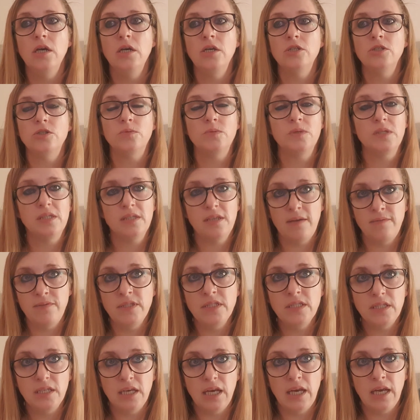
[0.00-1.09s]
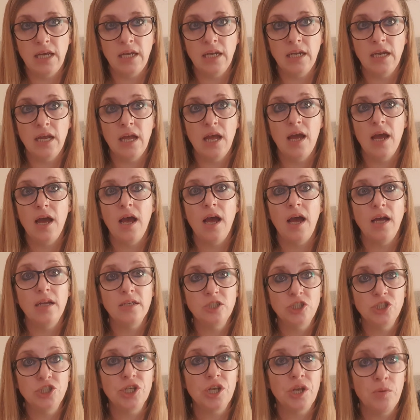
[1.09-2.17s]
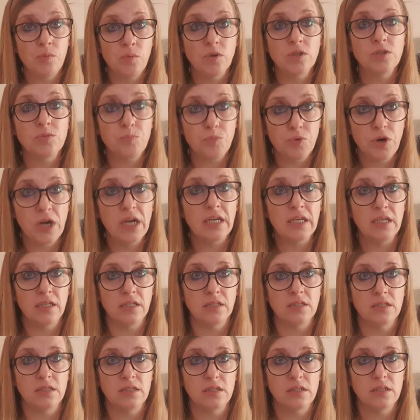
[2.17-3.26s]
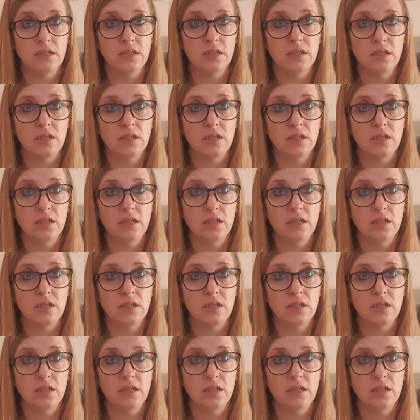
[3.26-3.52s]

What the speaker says: She was 17 and she was pregnant.